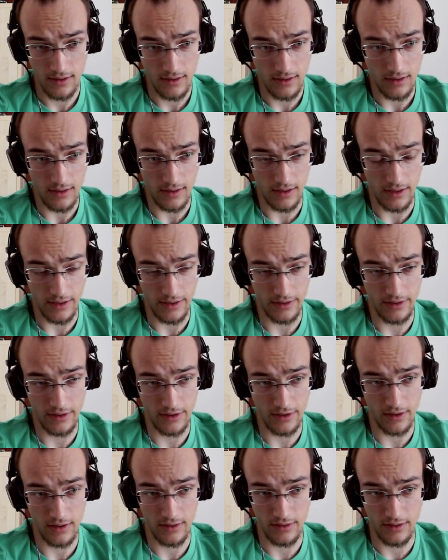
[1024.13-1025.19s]

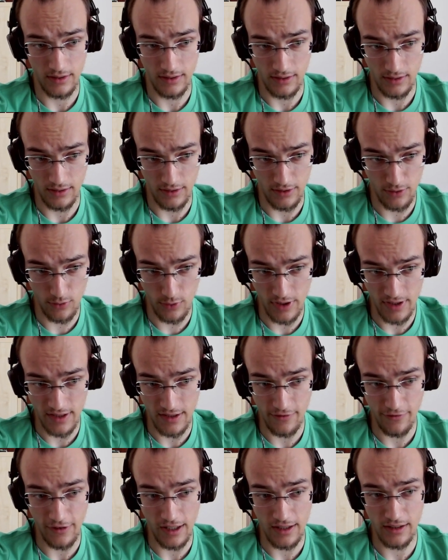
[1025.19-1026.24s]
the rook is
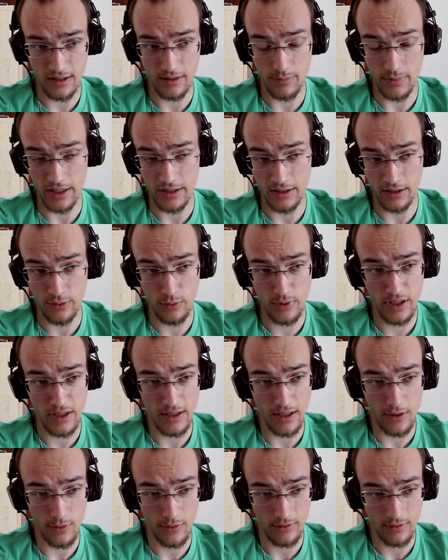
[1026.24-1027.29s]
defended by the queen
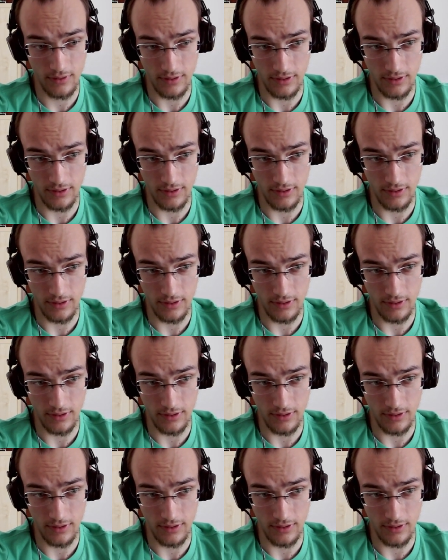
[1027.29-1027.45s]
now.